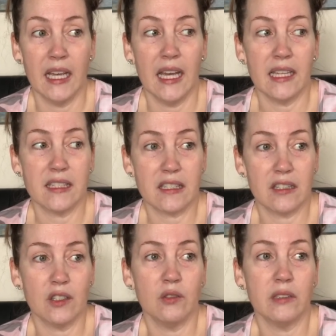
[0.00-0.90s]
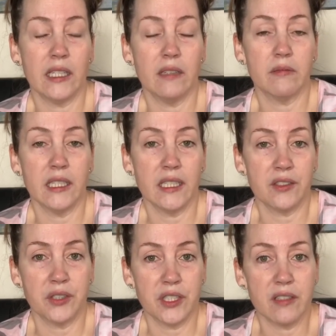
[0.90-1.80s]
slowly
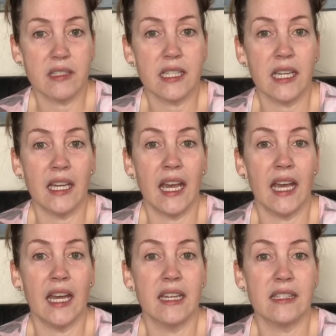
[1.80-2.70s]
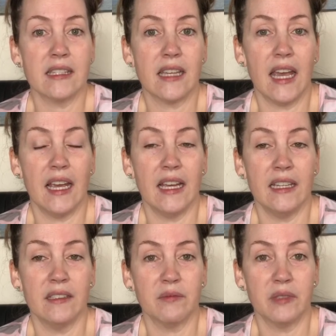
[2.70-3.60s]
reintroducing eggs
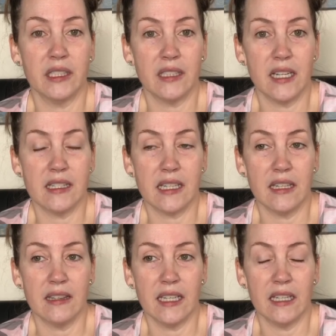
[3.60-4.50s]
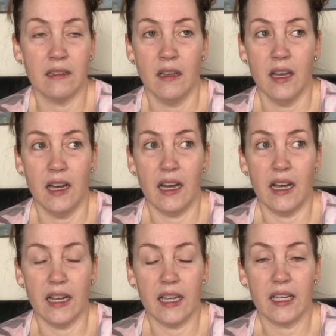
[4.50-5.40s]
and realizing that
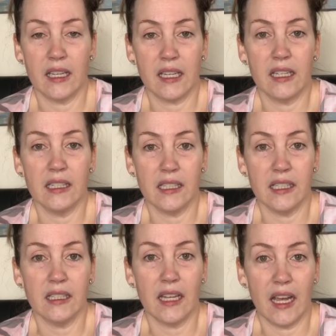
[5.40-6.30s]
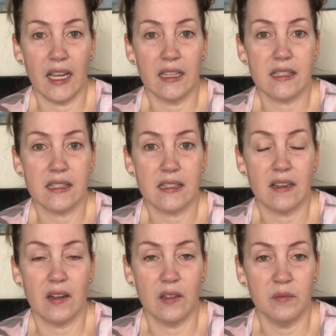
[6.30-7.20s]
I can eat eggs
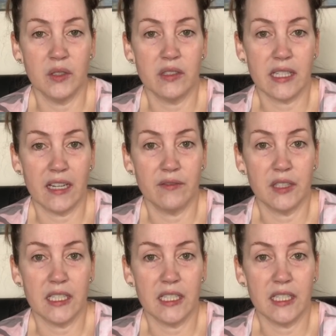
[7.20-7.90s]
almost every